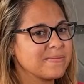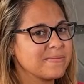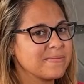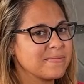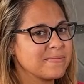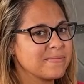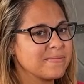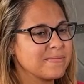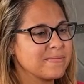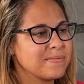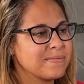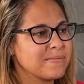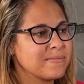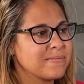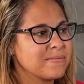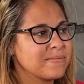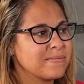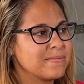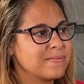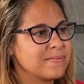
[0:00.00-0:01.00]

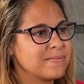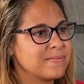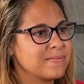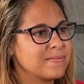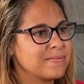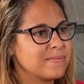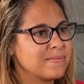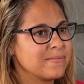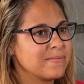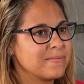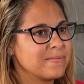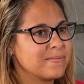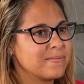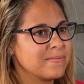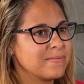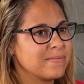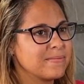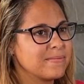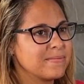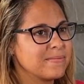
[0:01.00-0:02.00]

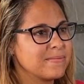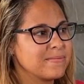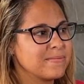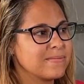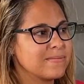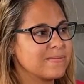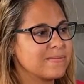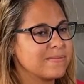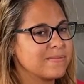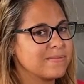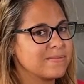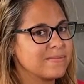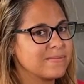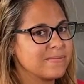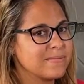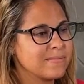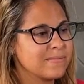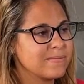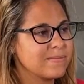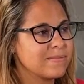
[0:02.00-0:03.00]

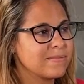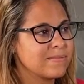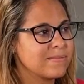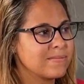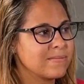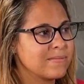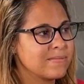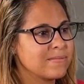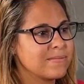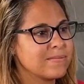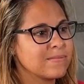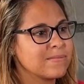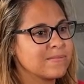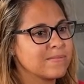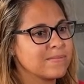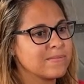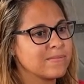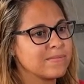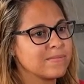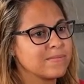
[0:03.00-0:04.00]

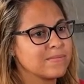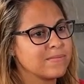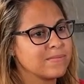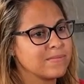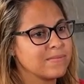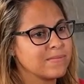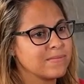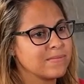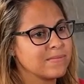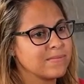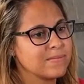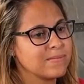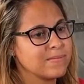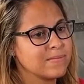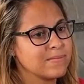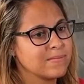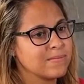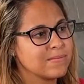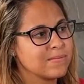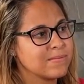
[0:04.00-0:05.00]

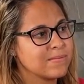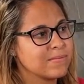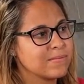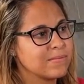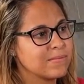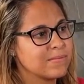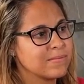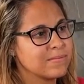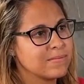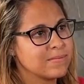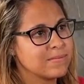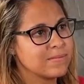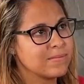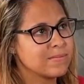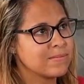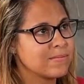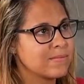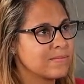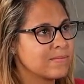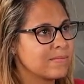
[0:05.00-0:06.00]

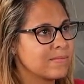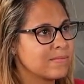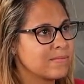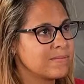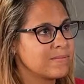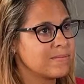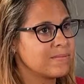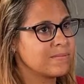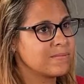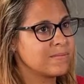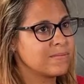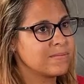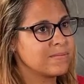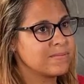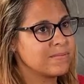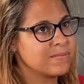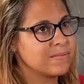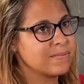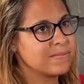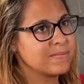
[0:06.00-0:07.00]

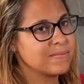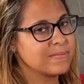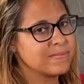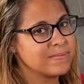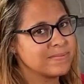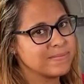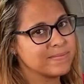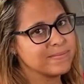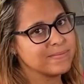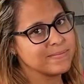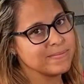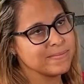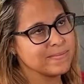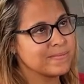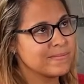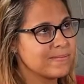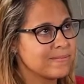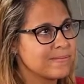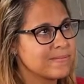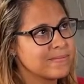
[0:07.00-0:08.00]
(not speaking)